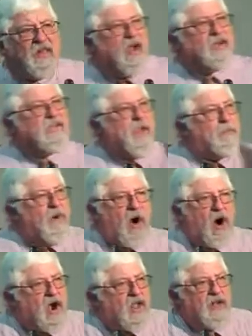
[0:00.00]
There's a
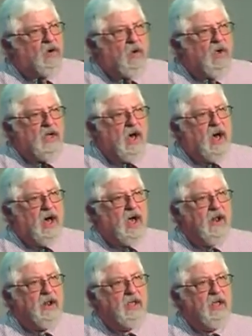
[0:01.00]
party going
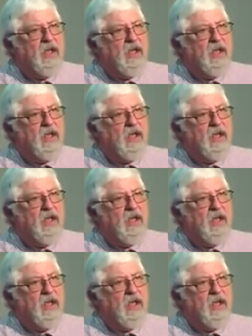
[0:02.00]
on.